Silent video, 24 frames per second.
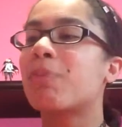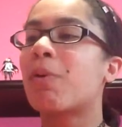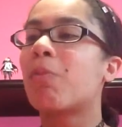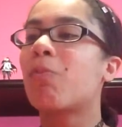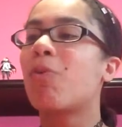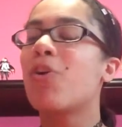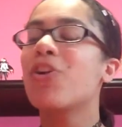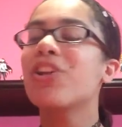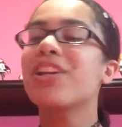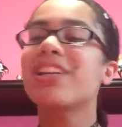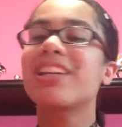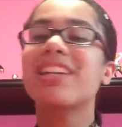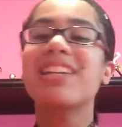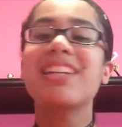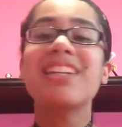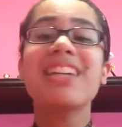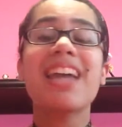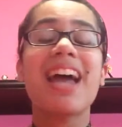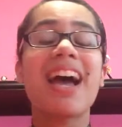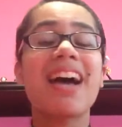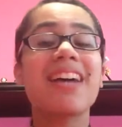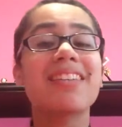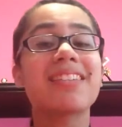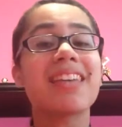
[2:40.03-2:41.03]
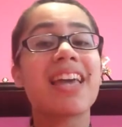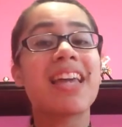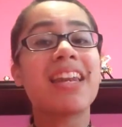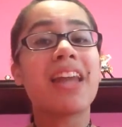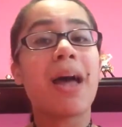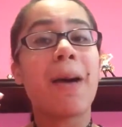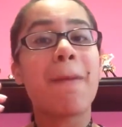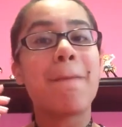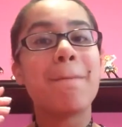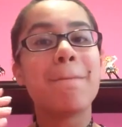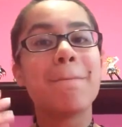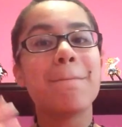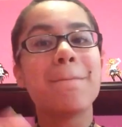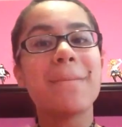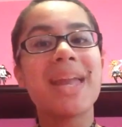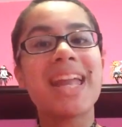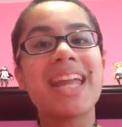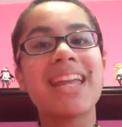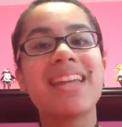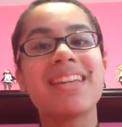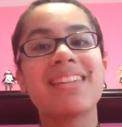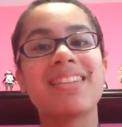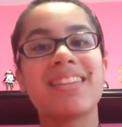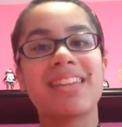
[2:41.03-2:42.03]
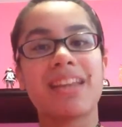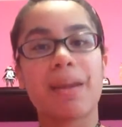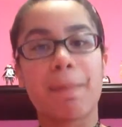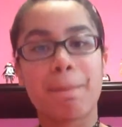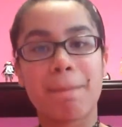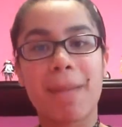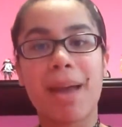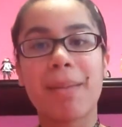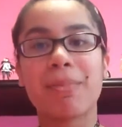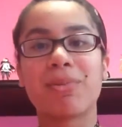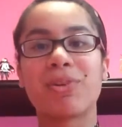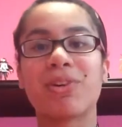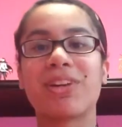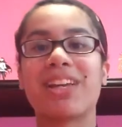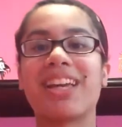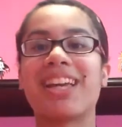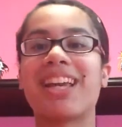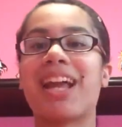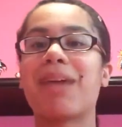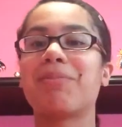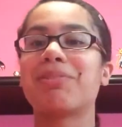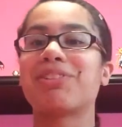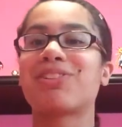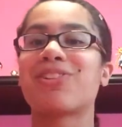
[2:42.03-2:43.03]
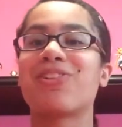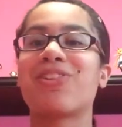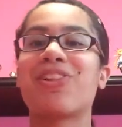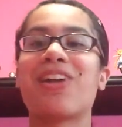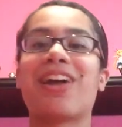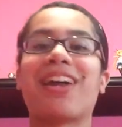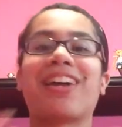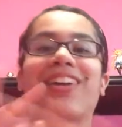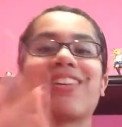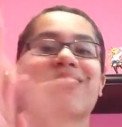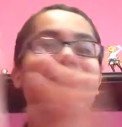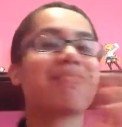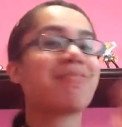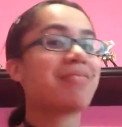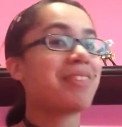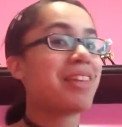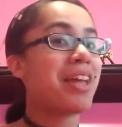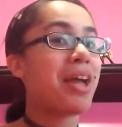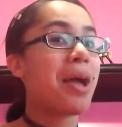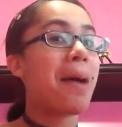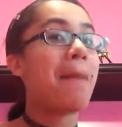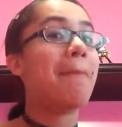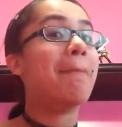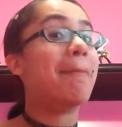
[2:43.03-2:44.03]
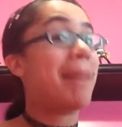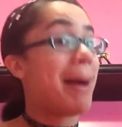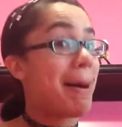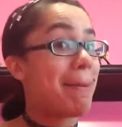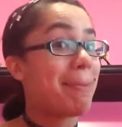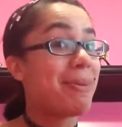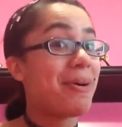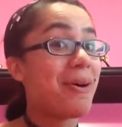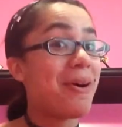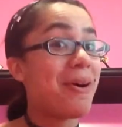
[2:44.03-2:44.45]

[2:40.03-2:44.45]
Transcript: but Woodick, he has an amazing memory, and I'm just so like, my boy,